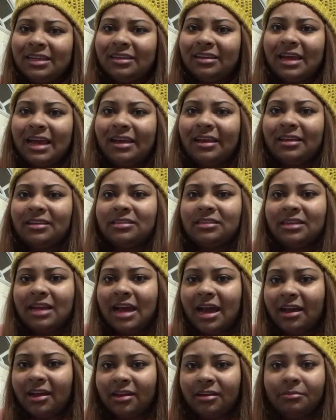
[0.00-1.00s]
like it's
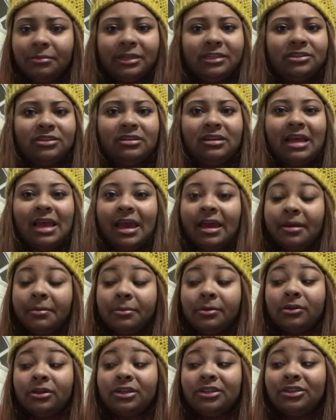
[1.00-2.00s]
not going to be
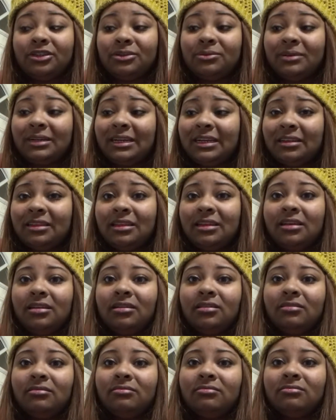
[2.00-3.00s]
able to do
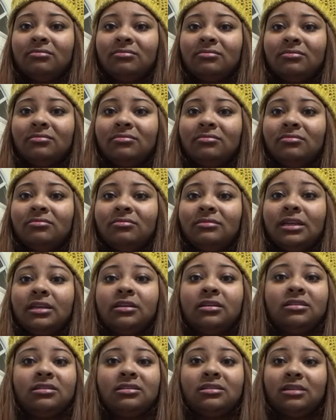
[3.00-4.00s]
anything, then
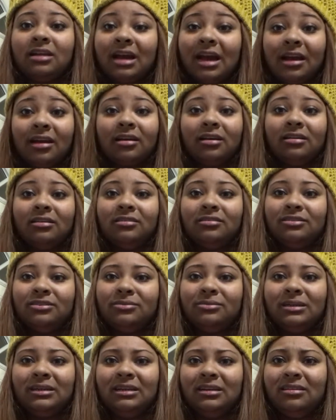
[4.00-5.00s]
it's not going to
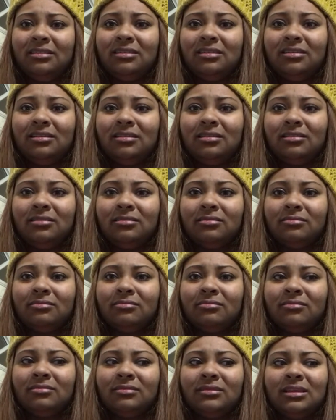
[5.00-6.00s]
do anything.
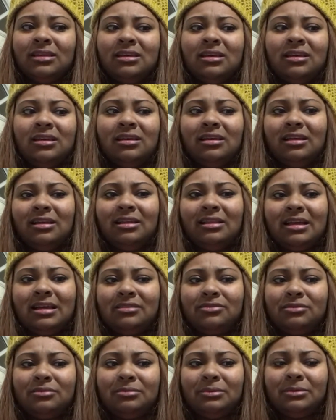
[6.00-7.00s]
And
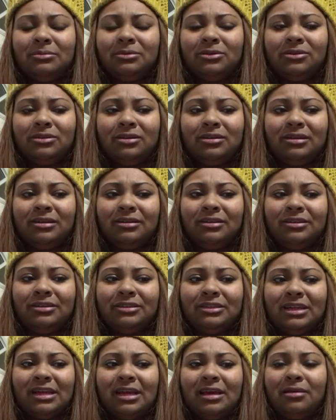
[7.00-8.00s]
that's what people don't
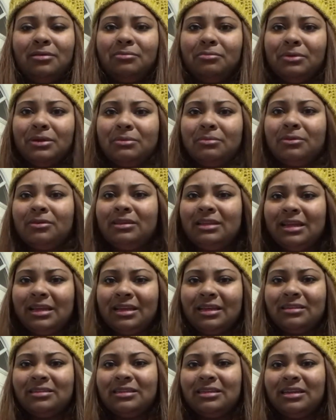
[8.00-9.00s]
understand. People think
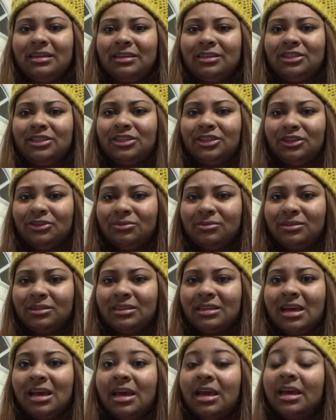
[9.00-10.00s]
it's an excuse.
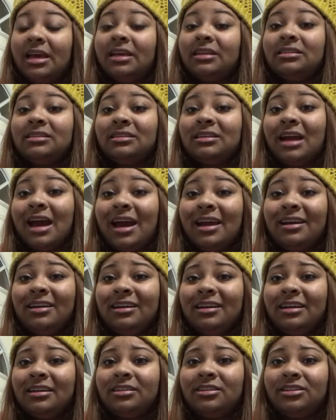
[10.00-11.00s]
It's not an
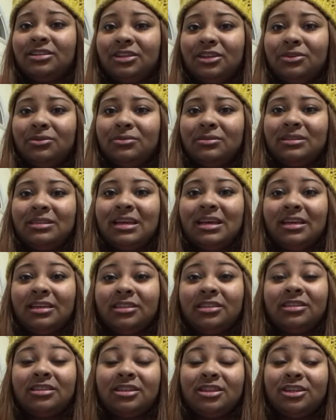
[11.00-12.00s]
excuse.
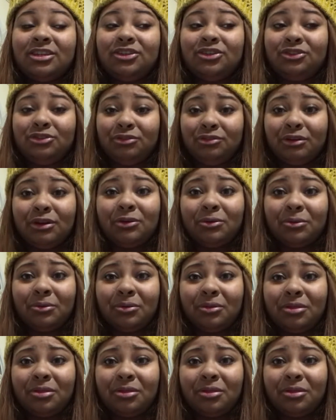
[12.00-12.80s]
It's the truth.